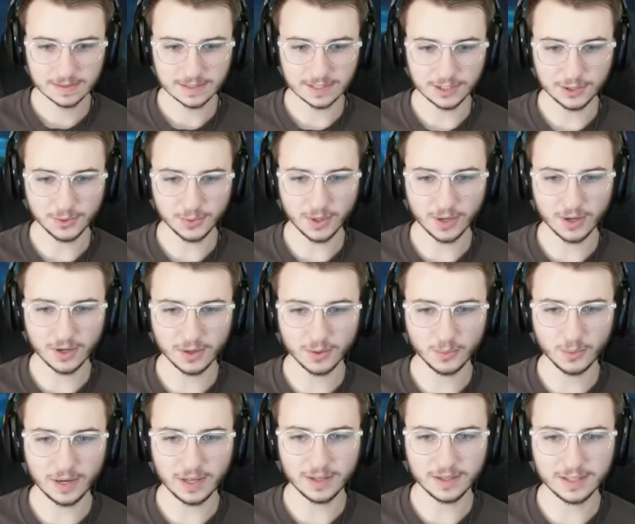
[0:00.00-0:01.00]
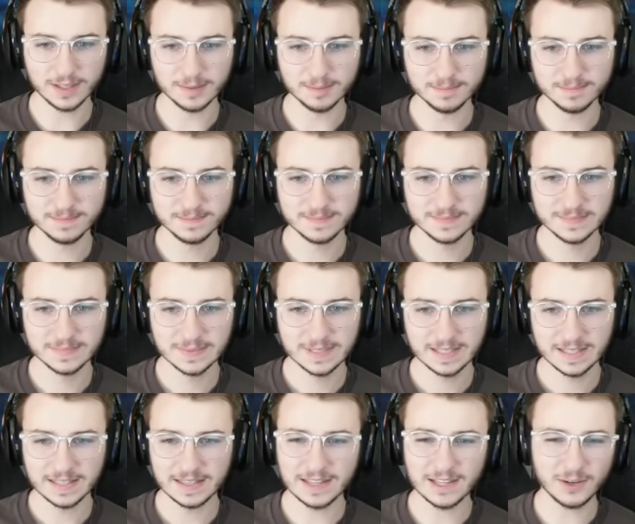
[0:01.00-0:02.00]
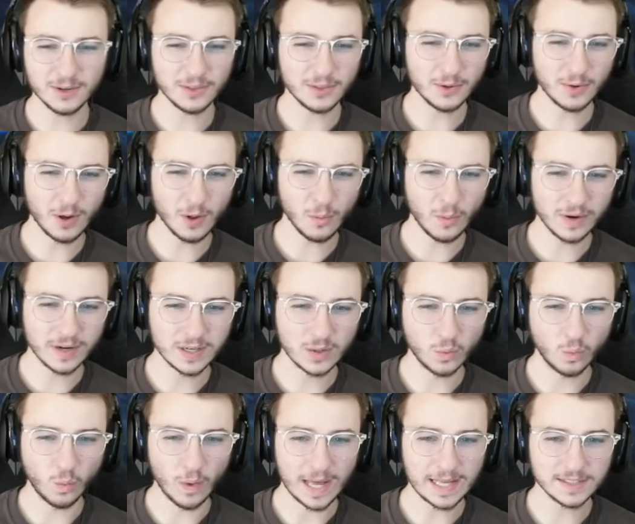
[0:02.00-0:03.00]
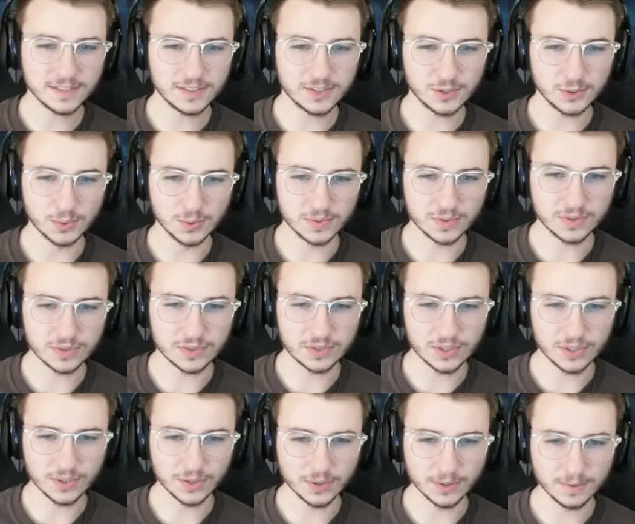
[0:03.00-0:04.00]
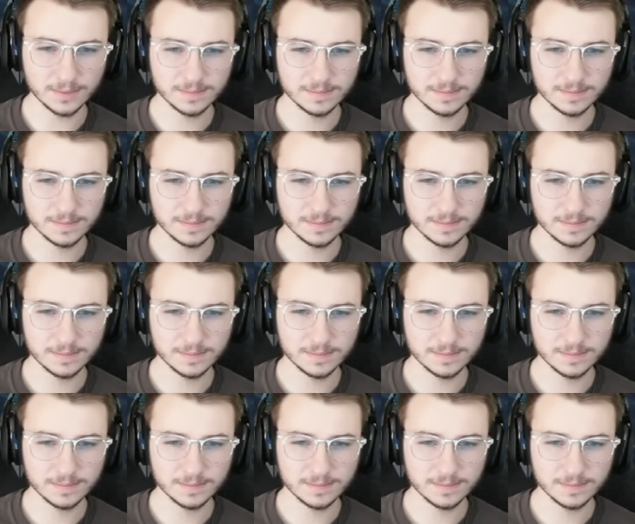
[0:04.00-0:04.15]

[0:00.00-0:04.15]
You are welcome. They're, they're all wearing wetsuits, too.